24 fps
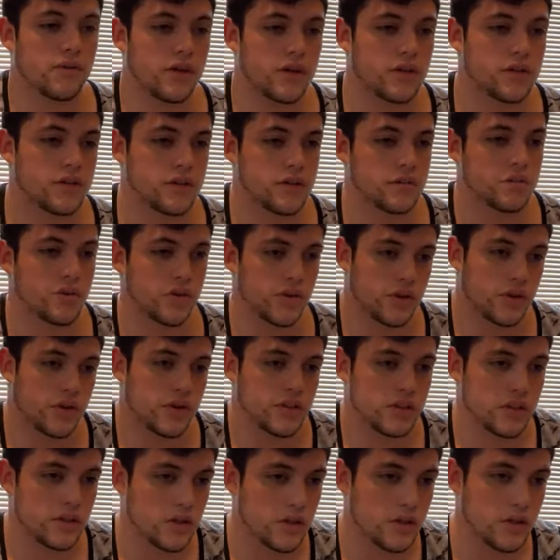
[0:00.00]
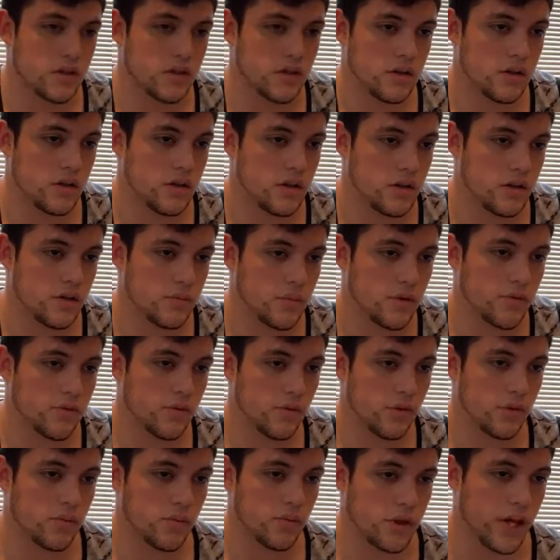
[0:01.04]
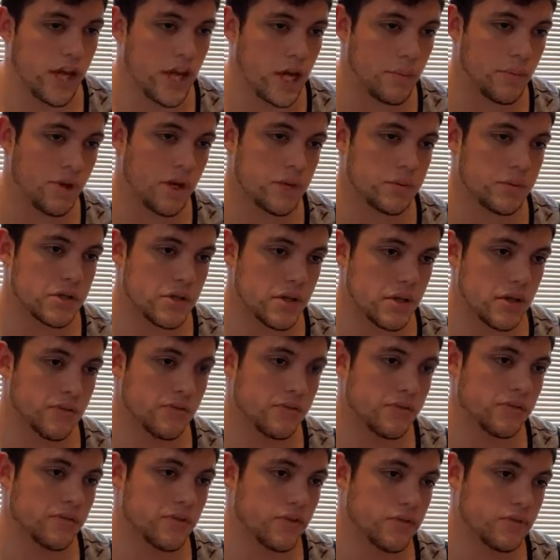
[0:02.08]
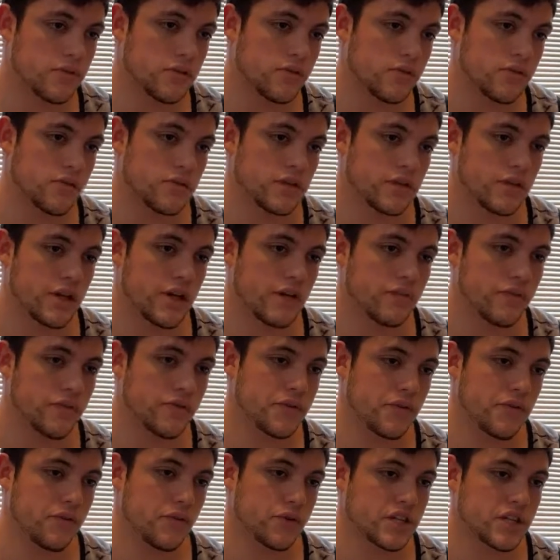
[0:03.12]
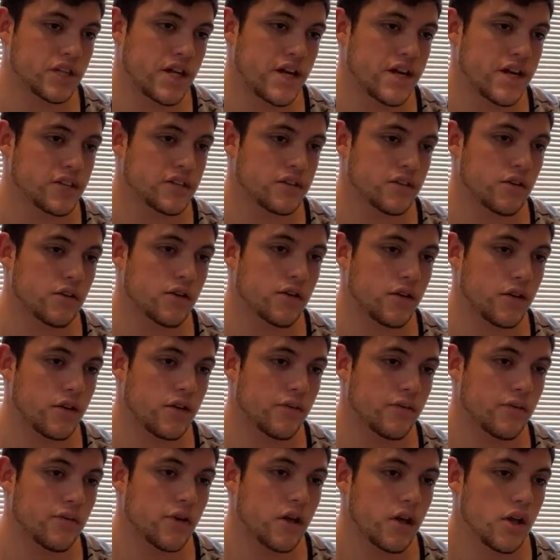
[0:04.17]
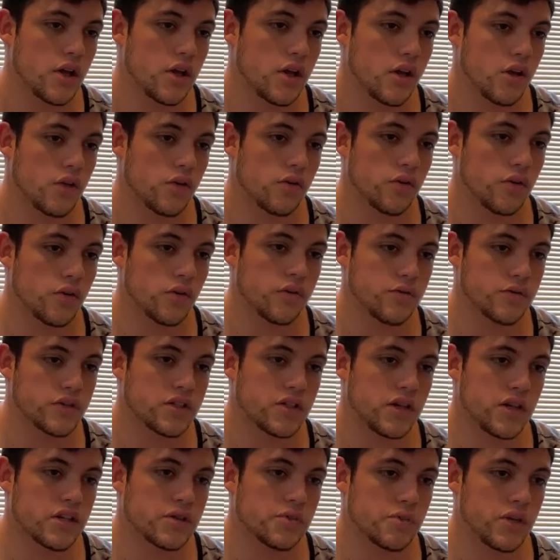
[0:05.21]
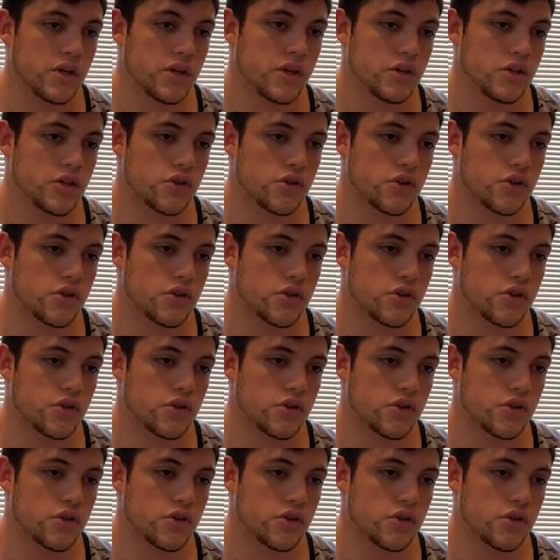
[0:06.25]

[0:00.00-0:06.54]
I was just being lazy. Affordable cam option, M54 stock is good enough, or look for ZHP.